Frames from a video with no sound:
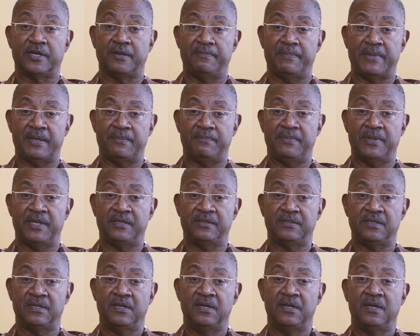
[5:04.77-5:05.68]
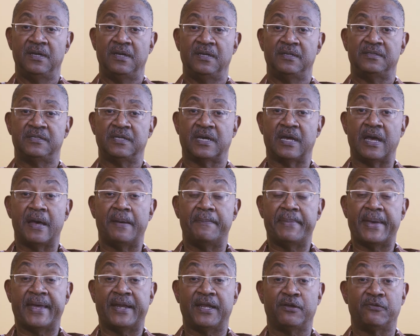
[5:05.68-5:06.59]
commitment to
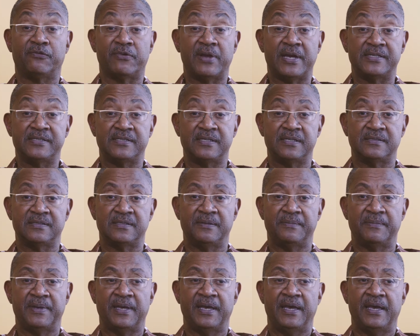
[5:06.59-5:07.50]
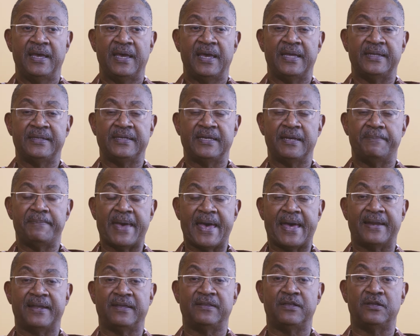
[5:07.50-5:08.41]
combating racism and
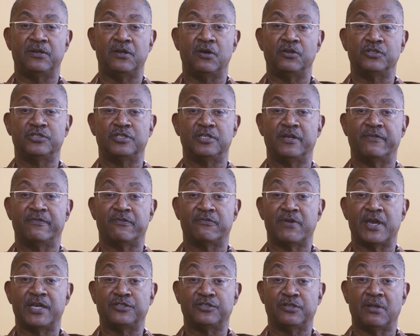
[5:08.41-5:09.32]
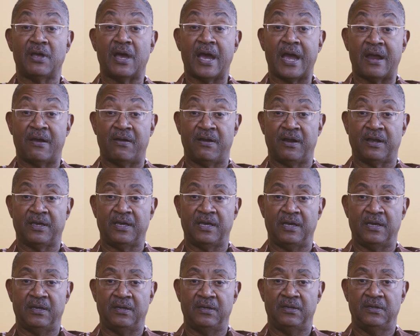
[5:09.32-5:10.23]
combating the notion of a racial
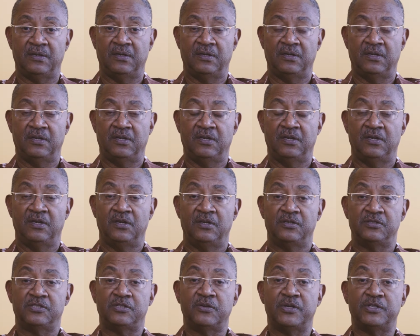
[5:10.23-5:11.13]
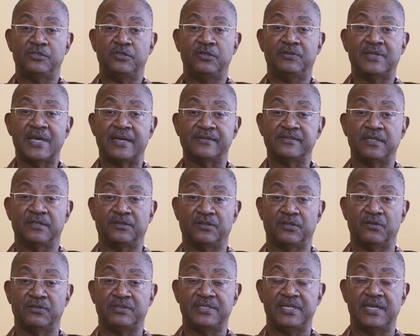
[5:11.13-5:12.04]
hierarchy. So in
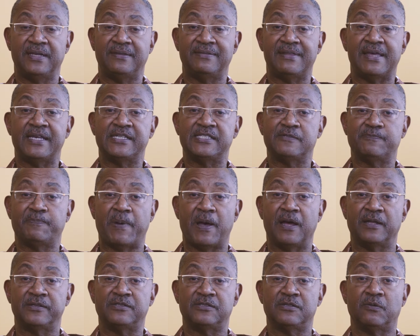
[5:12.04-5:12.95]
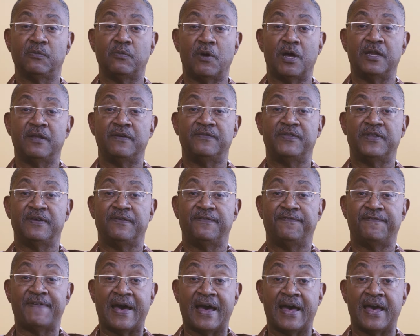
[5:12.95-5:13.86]
2013, they sponsored one of the
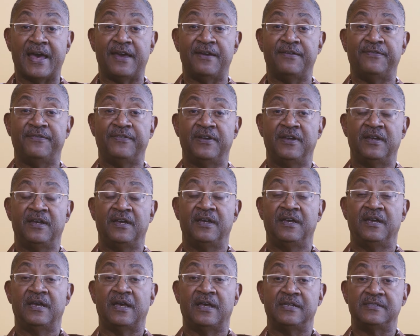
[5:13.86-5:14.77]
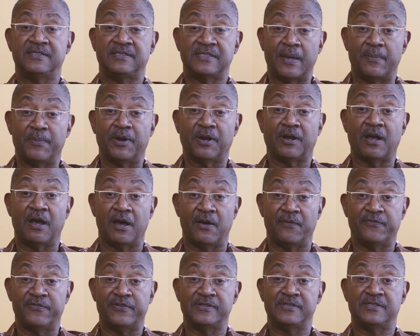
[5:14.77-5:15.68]
5 summer
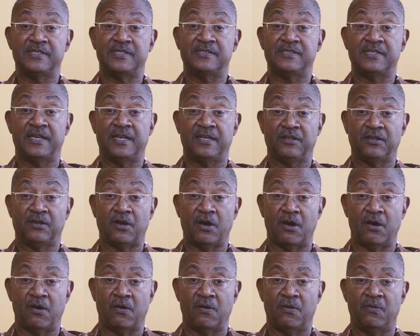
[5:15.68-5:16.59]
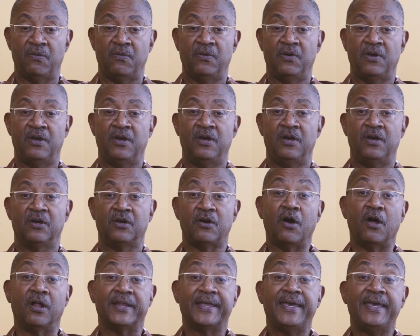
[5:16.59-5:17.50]
conferences in Co
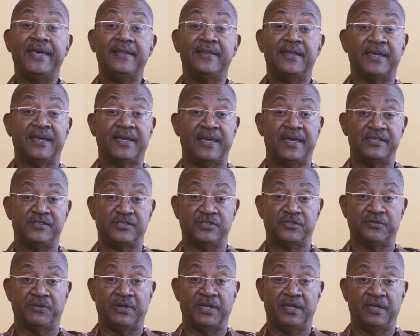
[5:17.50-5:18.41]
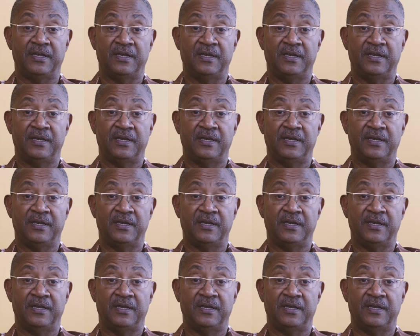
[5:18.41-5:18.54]
called Healing History.